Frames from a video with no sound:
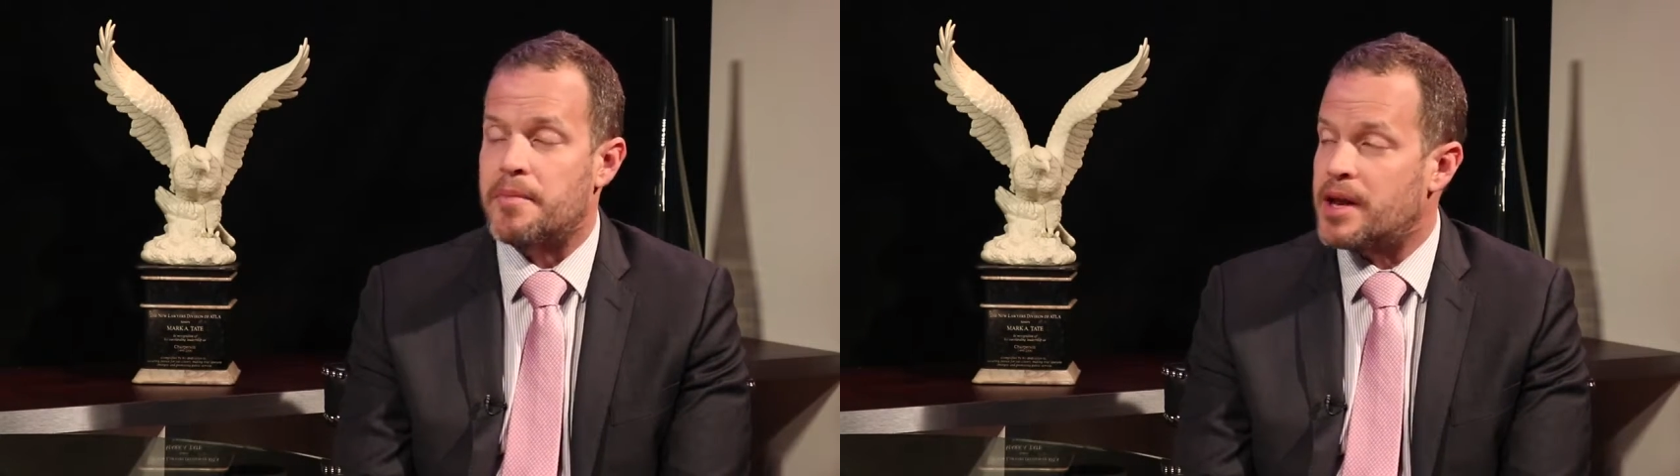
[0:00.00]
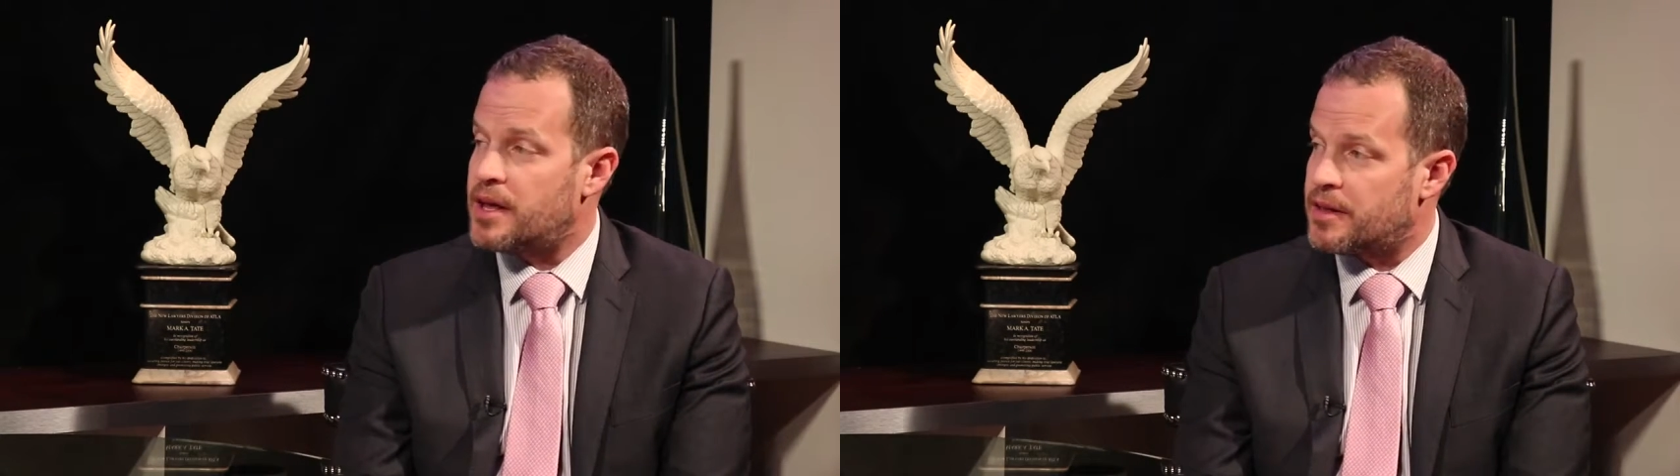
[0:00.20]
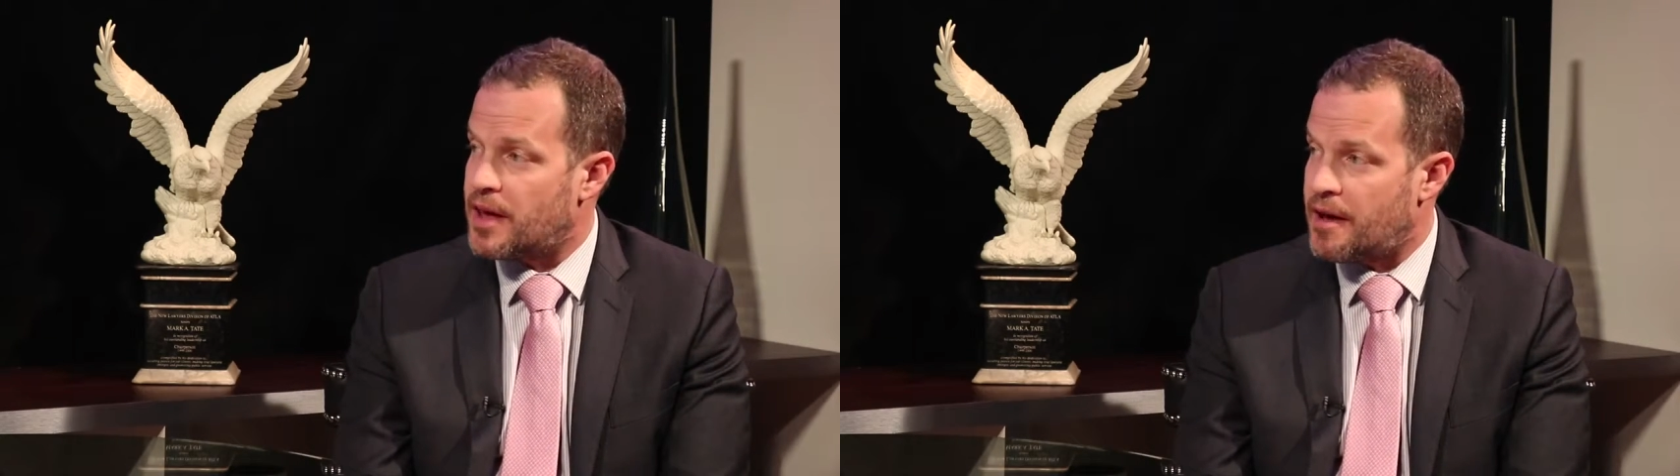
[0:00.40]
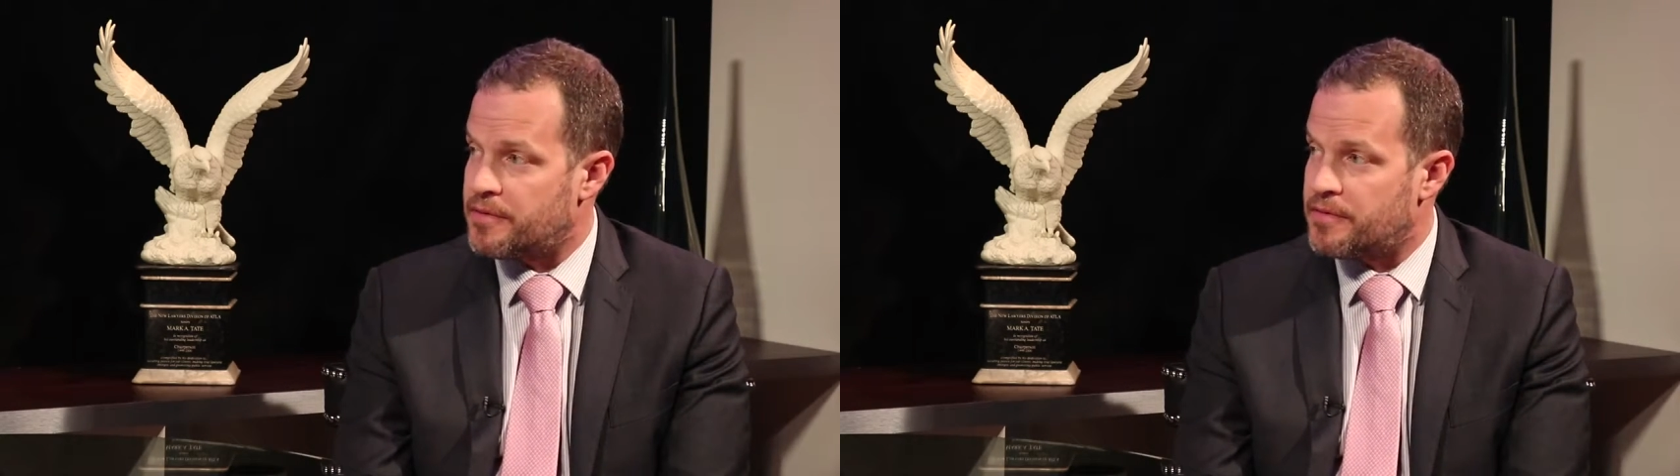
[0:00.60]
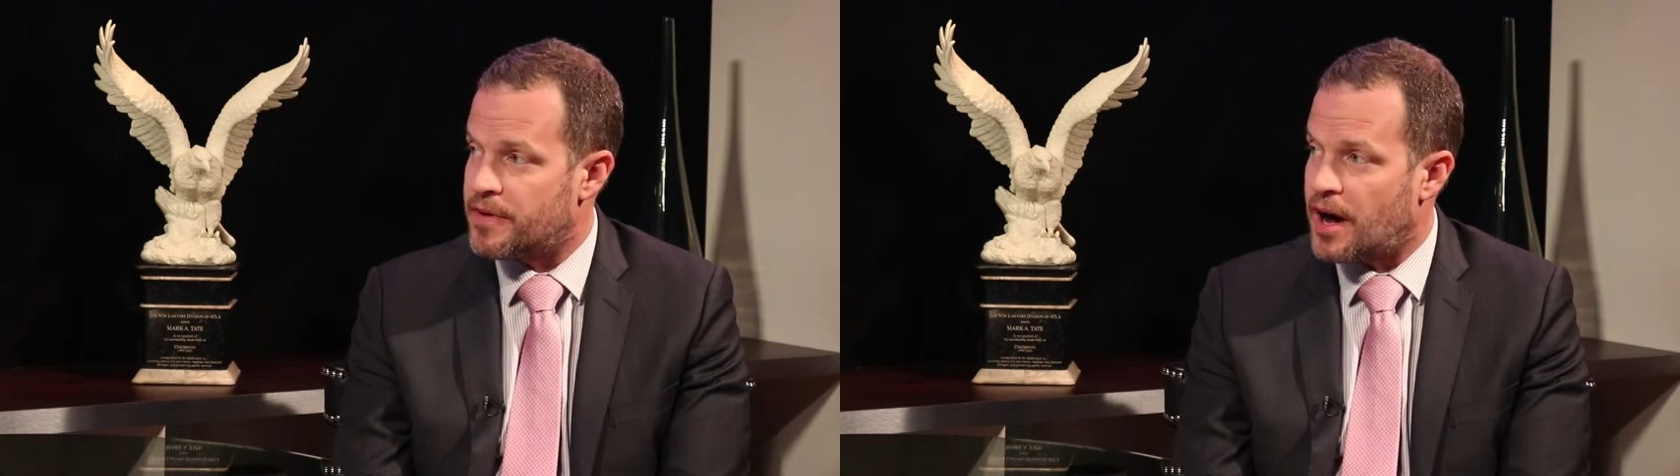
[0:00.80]
many have
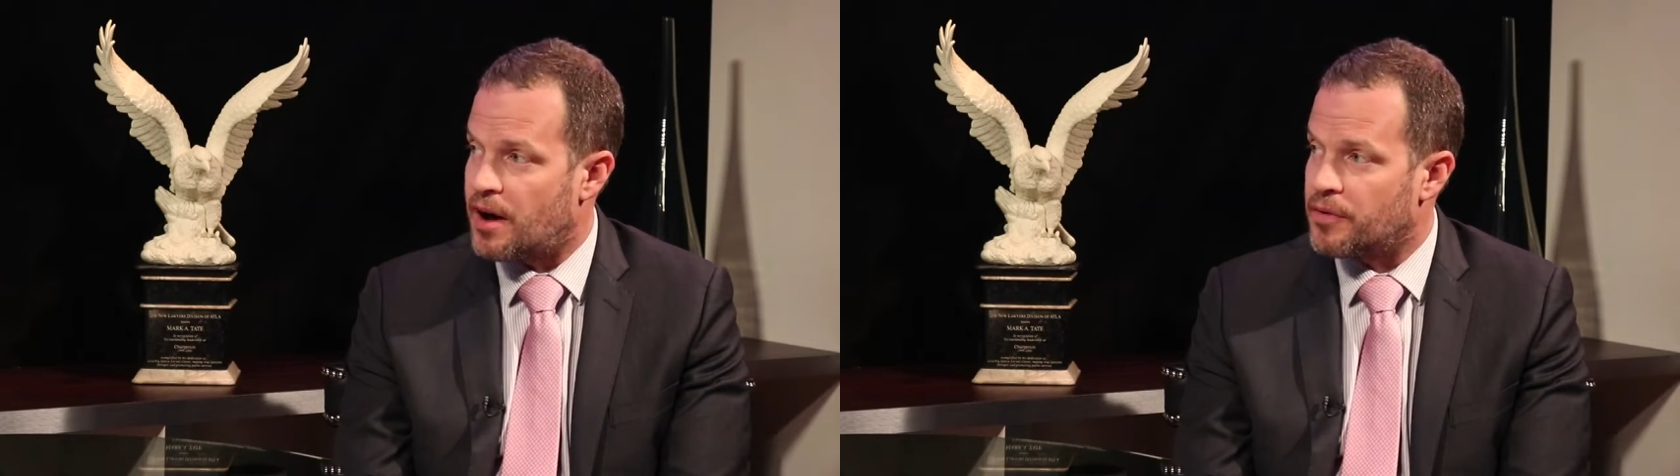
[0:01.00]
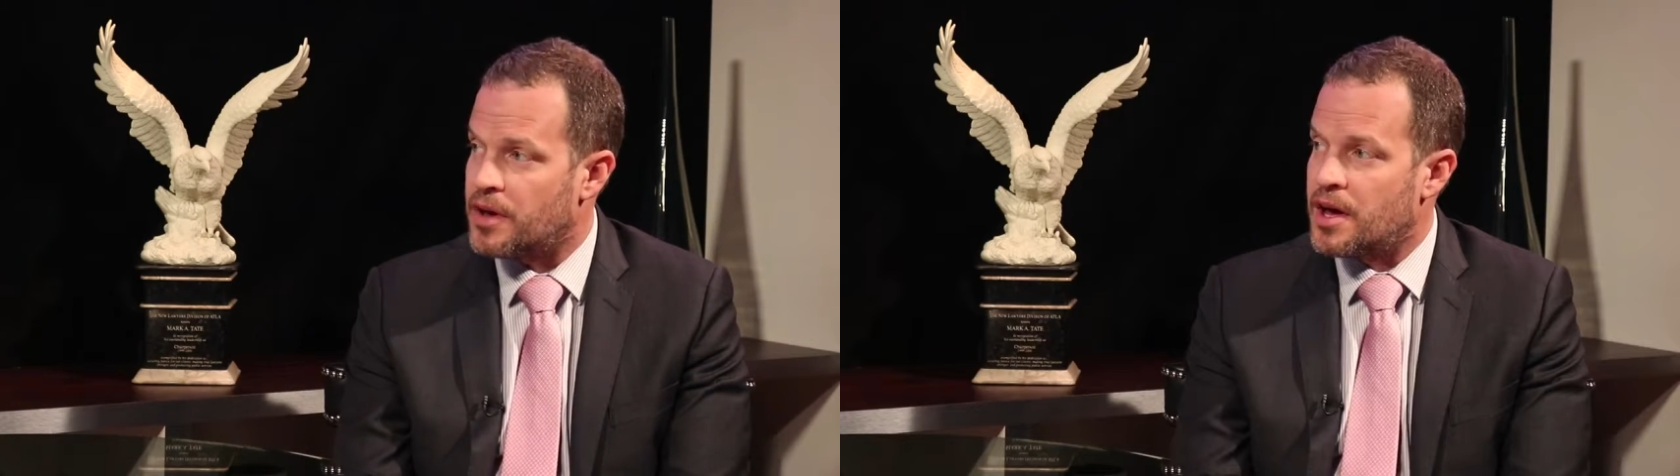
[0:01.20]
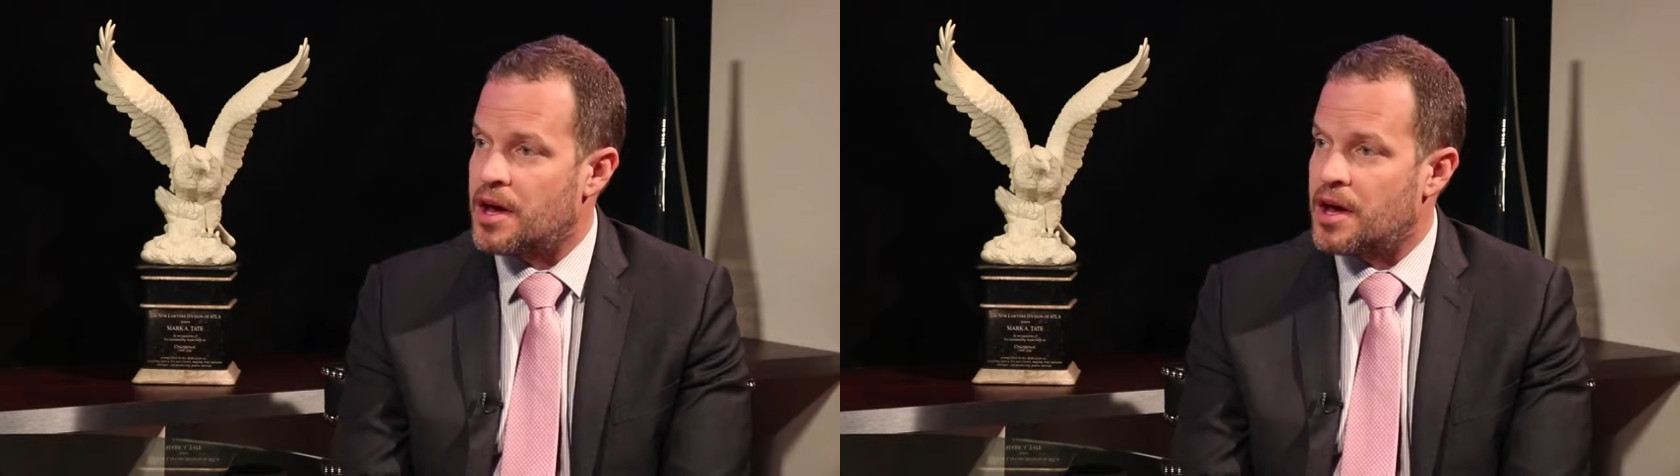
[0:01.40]
you filed?